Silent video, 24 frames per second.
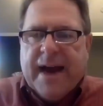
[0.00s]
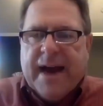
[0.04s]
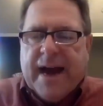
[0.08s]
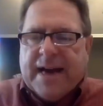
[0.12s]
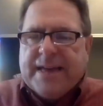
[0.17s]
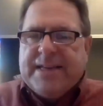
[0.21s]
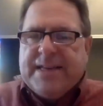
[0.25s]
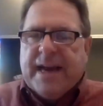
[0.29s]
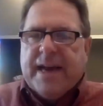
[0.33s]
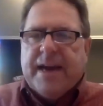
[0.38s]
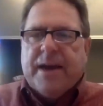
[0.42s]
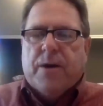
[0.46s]
I
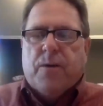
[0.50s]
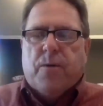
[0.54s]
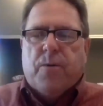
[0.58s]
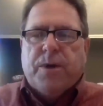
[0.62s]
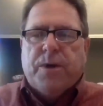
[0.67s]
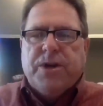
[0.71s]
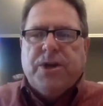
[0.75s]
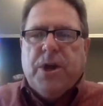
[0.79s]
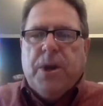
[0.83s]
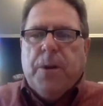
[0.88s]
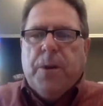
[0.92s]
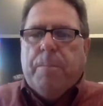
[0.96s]
tell you,
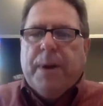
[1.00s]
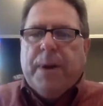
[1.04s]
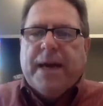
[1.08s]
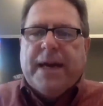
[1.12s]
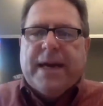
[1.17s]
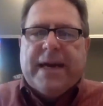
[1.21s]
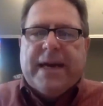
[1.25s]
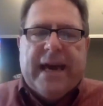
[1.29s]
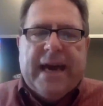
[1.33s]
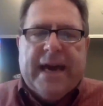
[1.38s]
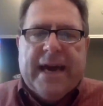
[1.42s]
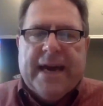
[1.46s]
when you
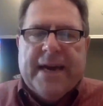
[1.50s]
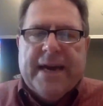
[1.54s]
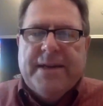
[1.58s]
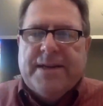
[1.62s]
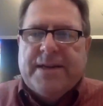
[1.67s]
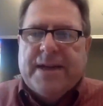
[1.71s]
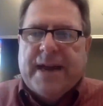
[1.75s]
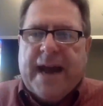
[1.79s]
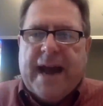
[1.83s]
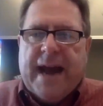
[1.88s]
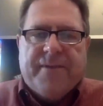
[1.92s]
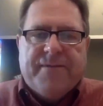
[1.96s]
begin
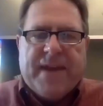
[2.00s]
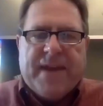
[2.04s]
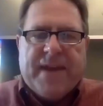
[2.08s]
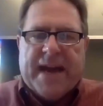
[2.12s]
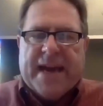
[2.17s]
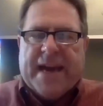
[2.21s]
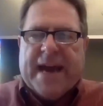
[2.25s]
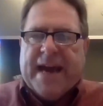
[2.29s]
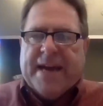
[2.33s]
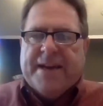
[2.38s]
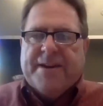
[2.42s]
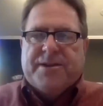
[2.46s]
to have that
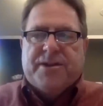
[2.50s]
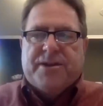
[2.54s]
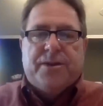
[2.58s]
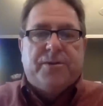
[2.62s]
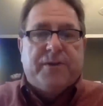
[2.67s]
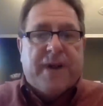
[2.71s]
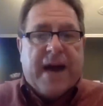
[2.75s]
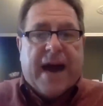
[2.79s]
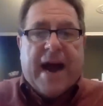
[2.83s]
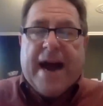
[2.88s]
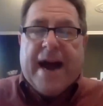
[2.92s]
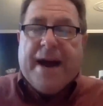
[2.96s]

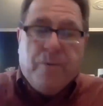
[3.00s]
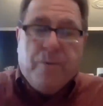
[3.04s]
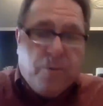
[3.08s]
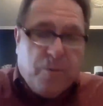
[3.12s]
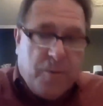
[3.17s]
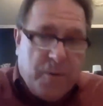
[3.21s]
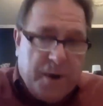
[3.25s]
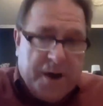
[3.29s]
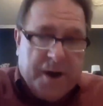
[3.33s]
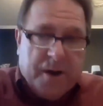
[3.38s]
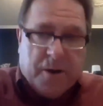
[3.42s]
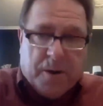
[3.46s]
attitude, I
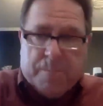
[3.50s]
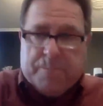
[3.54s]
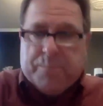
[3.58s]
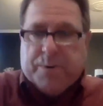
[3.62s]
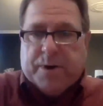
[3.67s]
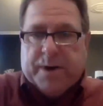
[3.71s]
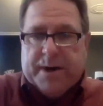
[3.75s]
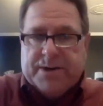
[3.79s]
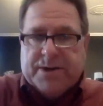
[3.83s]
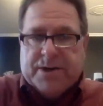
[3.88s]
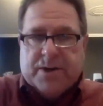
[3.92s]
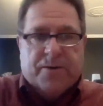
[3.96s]
will
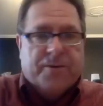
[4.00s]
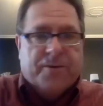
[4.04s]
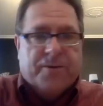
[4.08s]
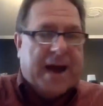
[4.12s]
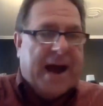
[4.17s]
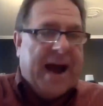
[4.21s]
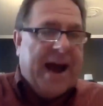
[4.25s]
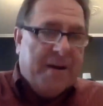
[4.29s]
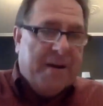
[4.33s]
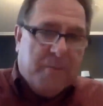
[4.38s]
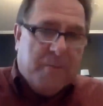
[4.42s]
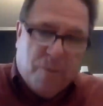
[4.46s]
praise the Lord.
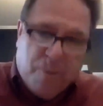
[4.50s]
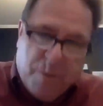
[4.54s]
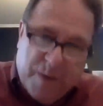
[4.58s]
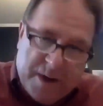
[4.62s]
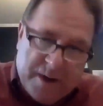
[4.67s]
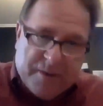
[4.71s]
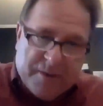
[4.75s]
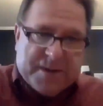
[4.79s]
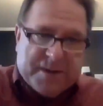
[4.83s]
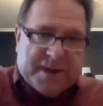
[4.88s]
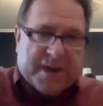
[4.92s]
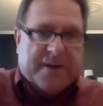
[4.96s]
I
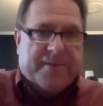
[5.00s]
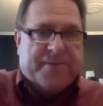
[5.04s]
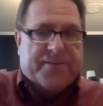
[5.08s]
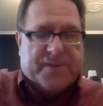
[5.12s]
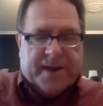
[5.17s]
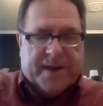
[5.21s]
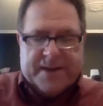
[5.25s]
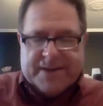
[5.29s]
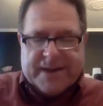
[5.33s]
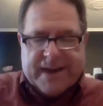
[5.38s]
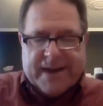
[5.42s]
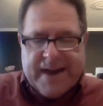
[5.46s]
will give
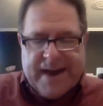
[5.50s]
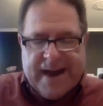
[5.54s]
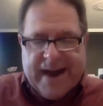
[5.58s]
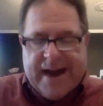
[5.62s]
thanks.